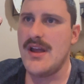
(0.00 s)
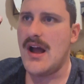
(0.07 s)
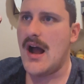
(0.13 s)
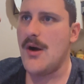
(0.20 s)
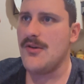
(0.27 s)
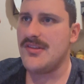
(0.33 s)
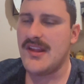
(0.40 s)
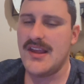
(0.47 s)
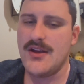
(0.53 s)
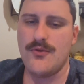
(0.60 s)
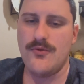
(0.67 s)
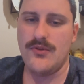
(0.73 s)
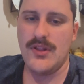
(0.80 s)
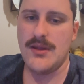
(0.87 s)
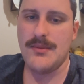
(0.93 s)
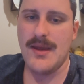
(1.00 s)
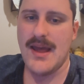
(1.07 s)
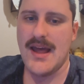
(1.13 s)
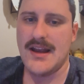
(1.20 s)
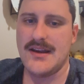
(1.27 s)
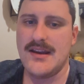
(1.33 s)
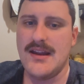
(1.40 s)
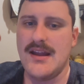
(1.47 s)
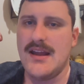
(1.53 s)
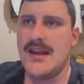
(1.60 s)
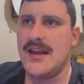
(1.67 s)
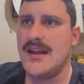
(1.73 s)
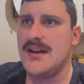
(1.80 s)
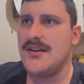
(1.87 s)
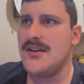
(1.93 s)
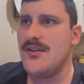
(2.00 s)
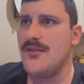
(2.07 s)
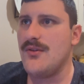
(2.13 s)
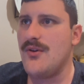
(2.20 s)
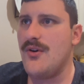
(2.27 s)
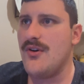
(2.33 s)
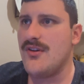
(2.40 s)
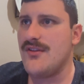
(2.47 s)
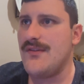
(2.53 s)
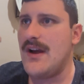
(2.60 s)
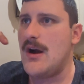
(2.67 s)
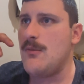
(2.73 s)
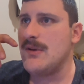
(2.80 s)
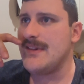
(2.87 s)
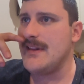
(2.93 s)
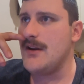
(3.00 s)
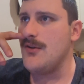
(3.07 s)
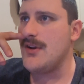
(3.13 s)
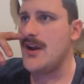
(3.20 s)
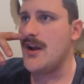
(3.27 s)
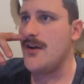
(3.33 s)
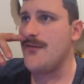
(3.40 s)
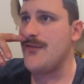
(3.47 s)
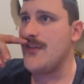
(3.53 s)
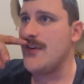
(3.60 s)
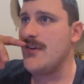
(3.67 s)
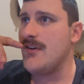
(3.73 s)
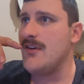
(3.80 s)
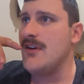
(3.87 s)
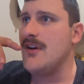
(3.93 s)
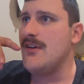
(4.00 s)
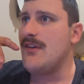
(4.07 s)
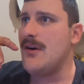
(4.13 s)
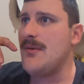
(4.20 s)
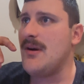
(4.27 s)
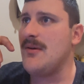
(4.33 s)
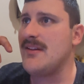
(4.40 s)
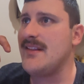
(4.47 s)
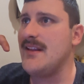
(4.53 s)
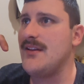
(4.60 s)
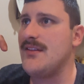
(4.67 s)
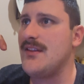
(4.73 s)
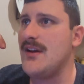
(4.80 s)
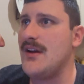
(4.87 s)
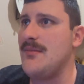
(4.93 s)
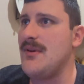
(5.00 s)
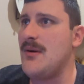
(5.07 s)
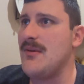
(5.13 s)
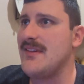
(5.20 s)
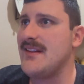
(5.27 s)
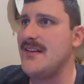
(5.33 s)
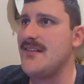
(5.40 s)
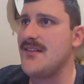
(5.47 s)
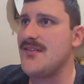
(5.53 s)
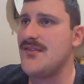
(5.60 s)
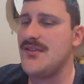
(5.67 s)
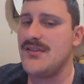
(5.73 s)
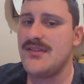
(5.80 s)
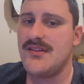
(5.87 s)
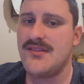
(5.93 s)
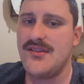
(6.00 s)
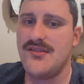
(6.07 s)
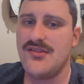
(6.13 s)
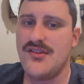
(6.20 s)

I would say, equally bad in their regards of how much they don't care for how much they just use